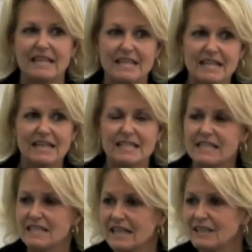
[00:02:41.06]
In
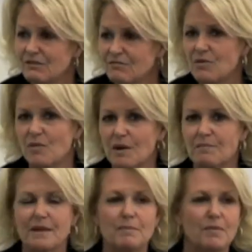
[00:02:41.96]

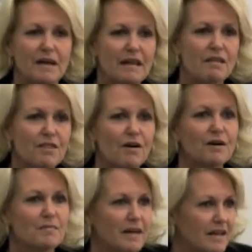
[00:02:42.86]
1994, people hadn't
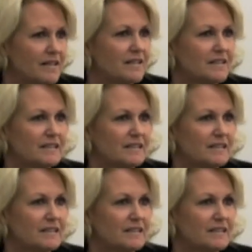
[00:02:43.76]
thought about it.